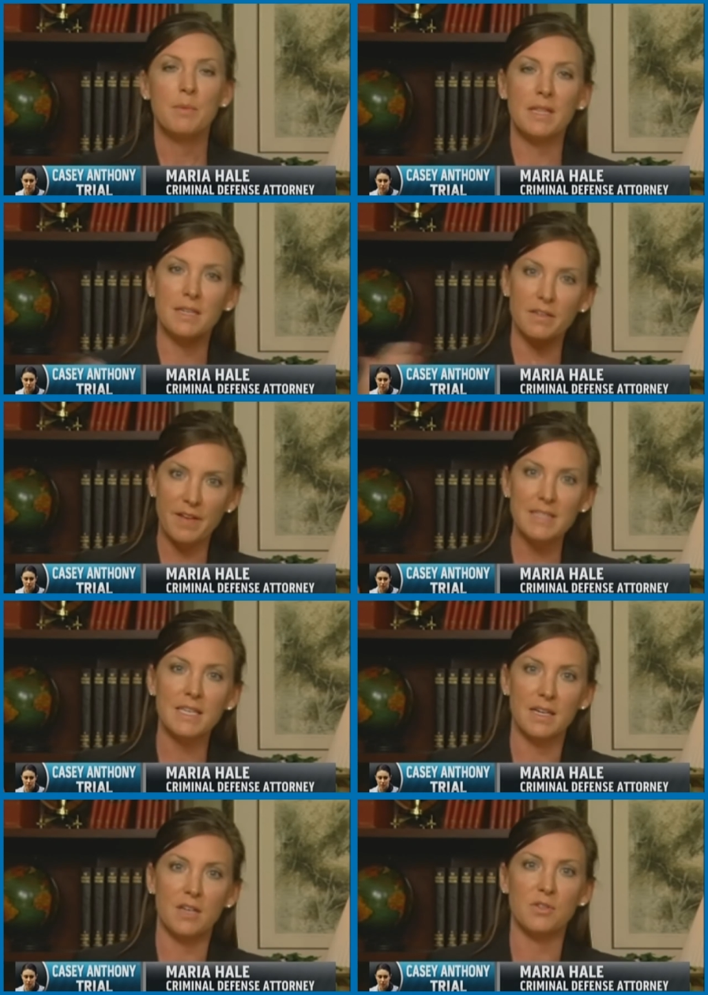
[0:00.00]
But then the
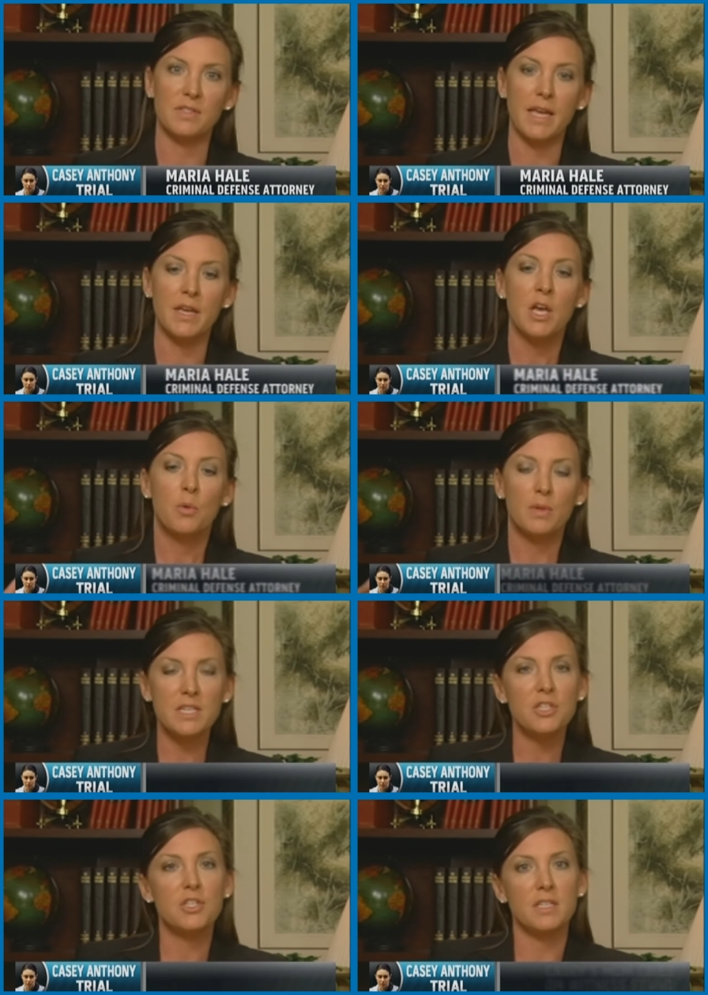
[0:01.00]
defense can also say, well,
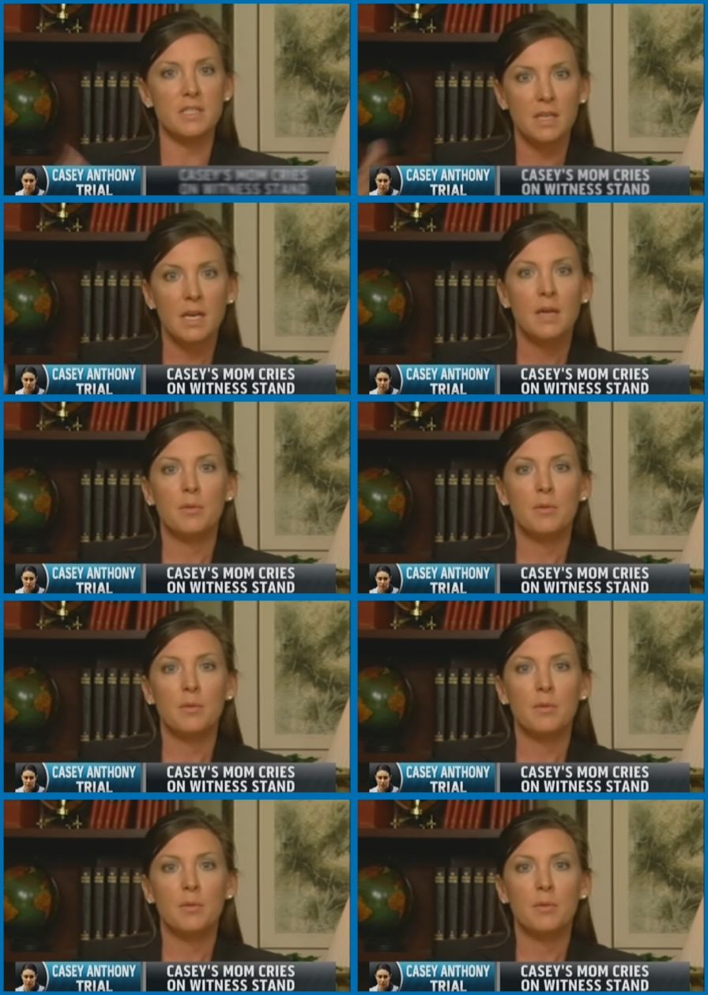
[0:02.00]
this just